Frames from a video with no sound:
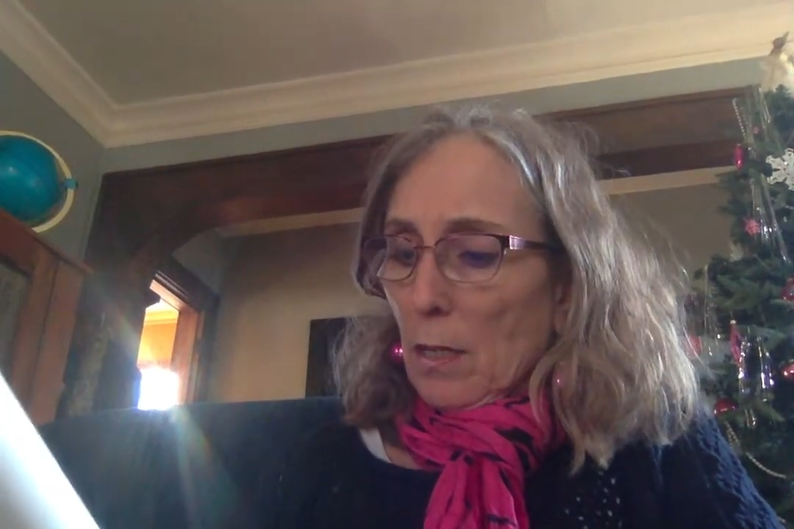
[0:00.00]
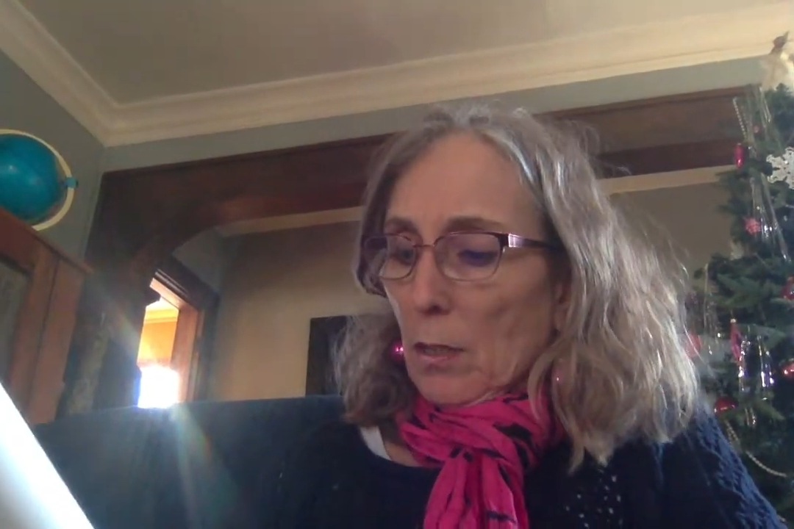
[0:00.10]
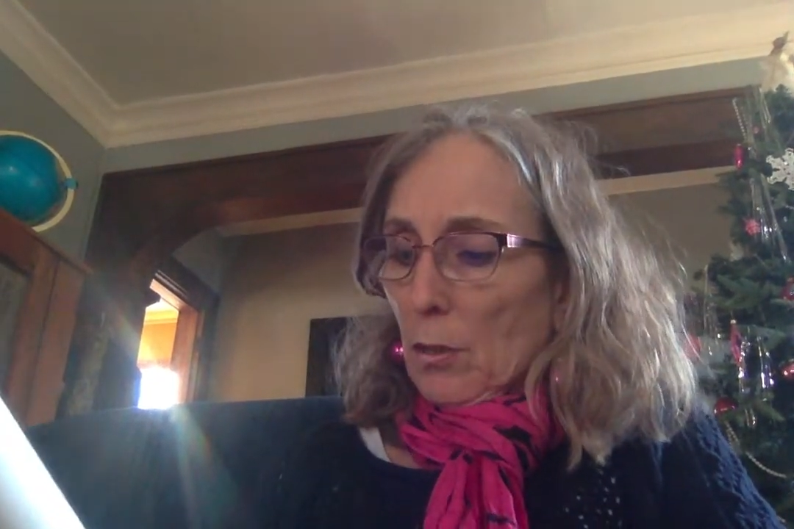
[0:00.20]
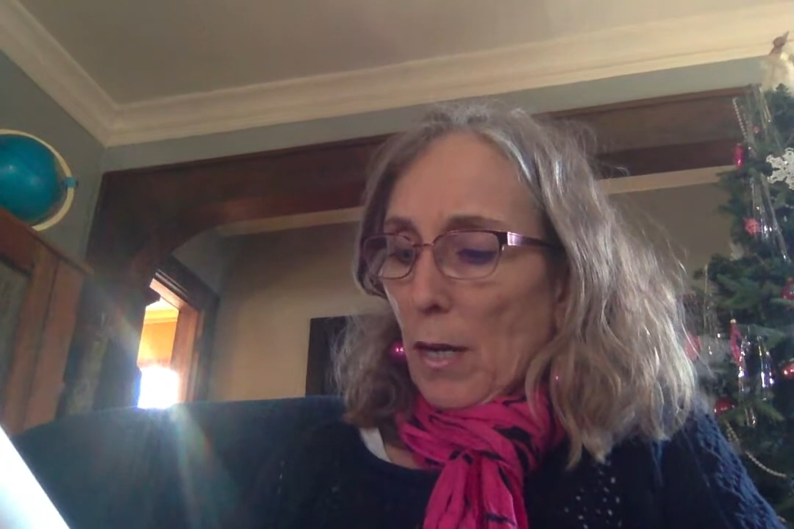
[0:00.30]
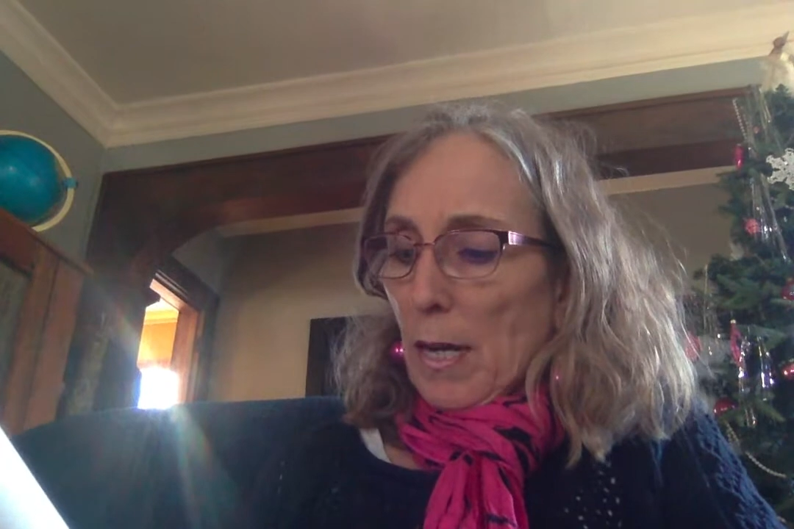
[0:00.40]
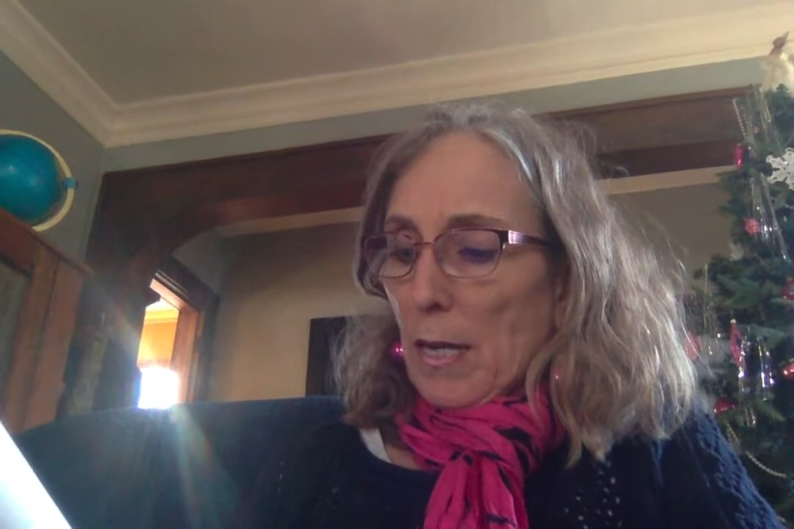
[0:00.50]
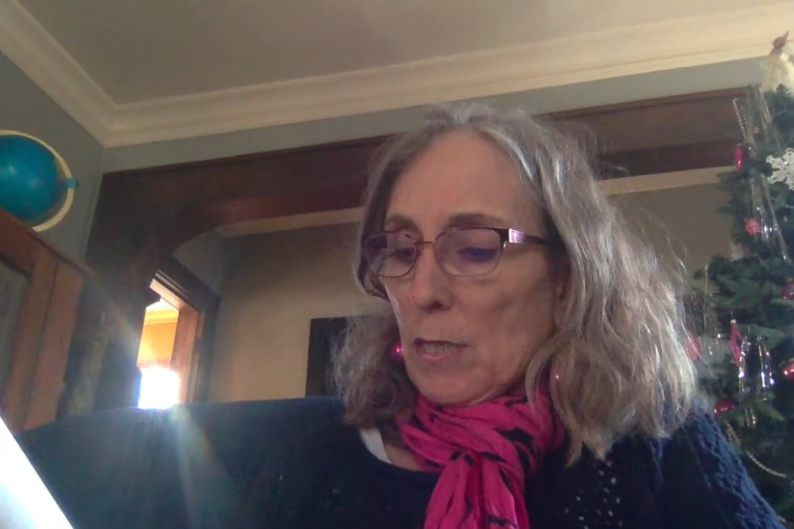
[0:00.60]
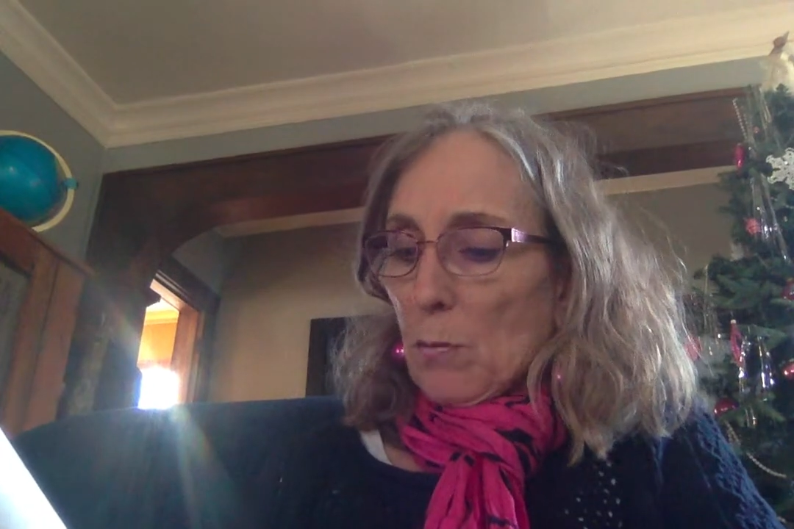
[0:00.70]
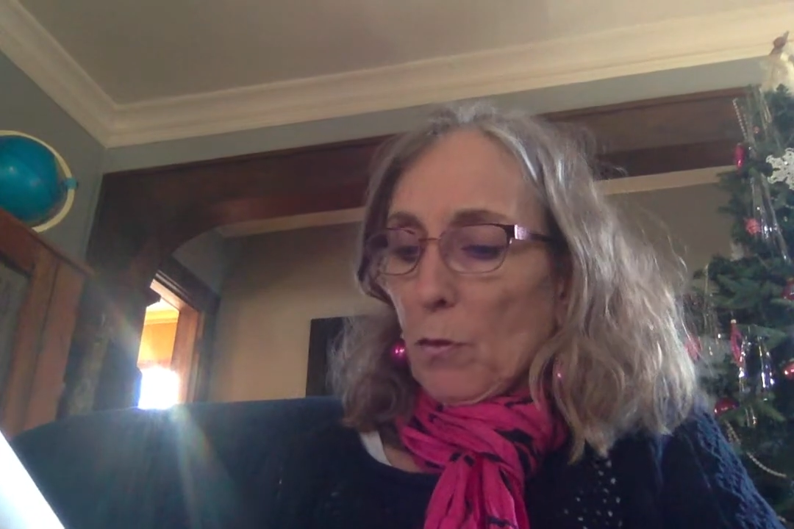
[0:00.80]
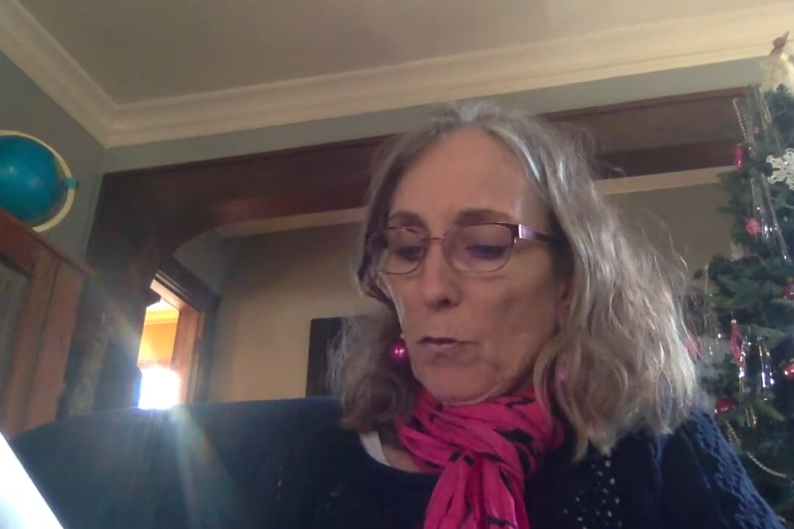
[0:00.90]
Her eyes
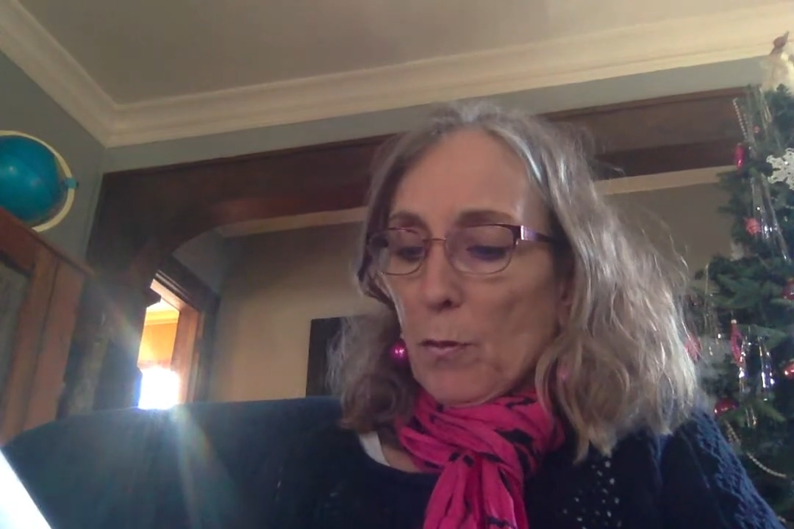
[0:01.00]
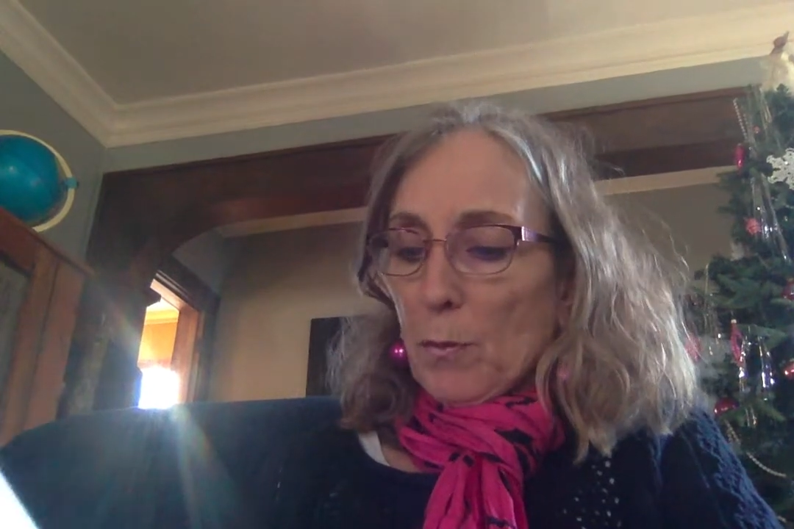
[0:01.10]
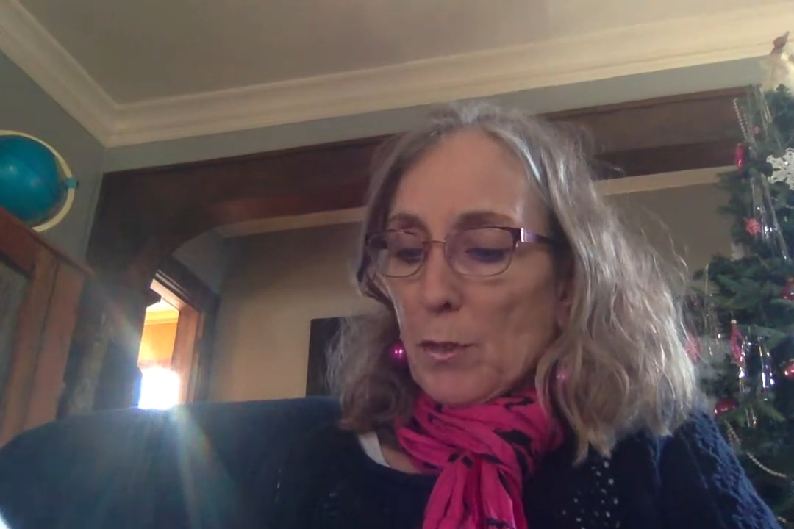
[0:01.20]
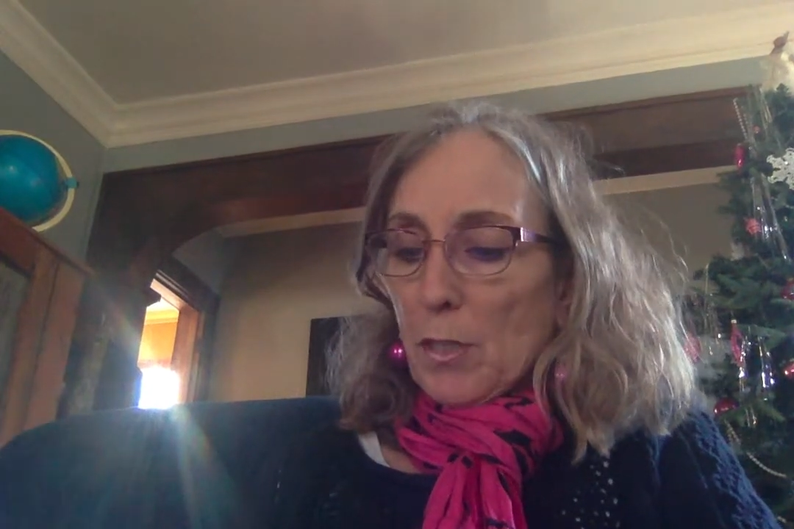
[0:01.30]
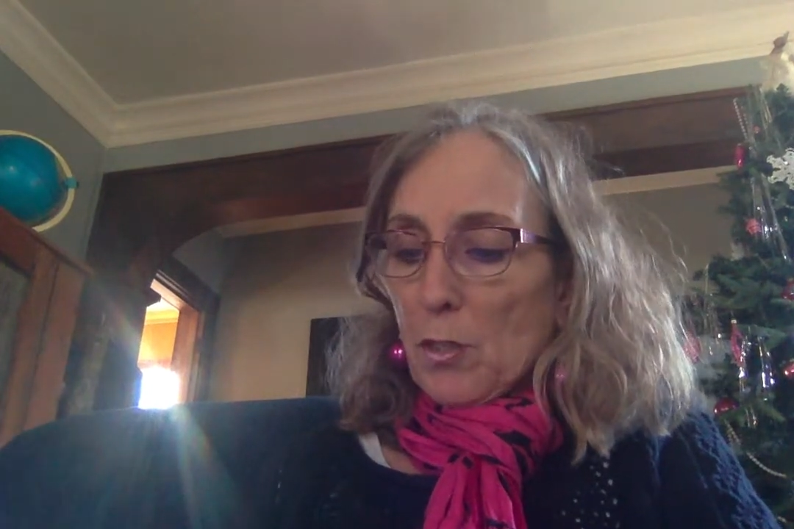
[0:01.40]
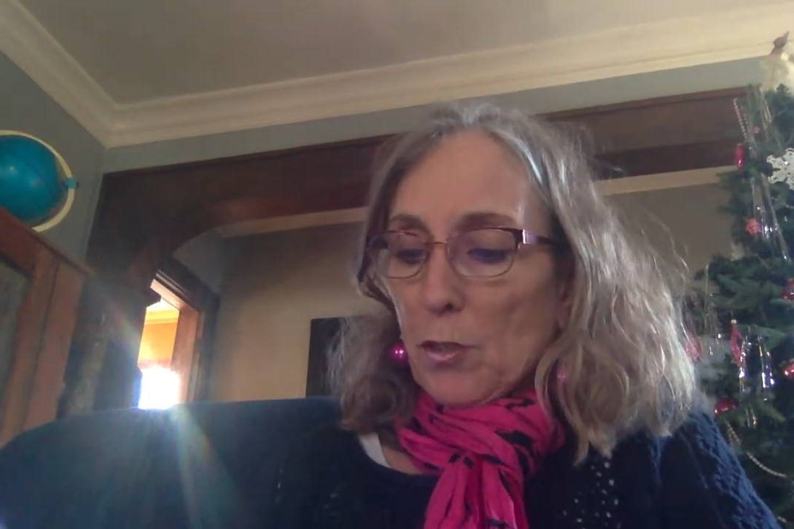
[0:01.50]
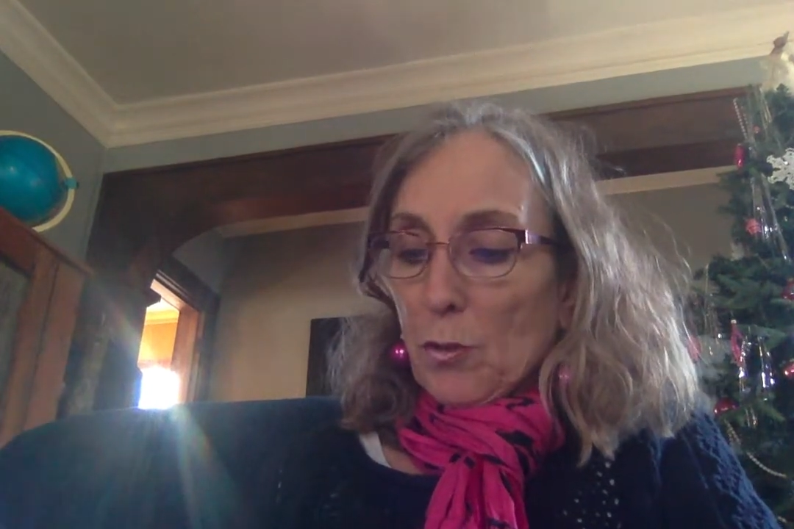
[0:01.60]
moved from her sister